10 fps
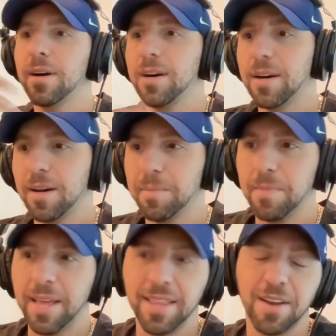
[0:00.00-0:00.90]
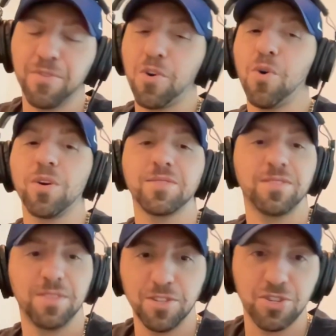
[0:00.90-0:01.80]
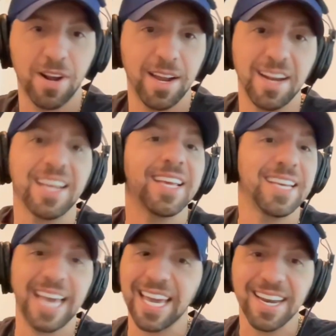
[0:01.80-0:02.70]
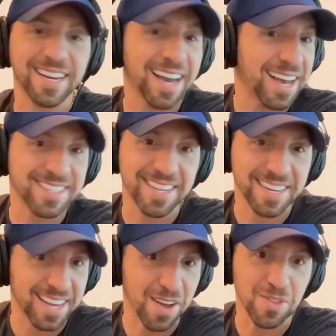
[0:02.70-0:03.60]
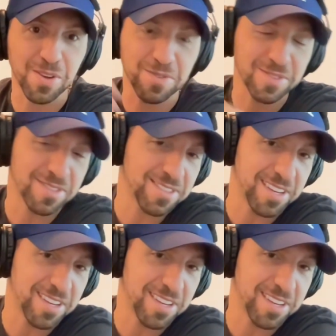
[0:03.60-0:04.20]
And then, of course, the dreaded gated content downloads.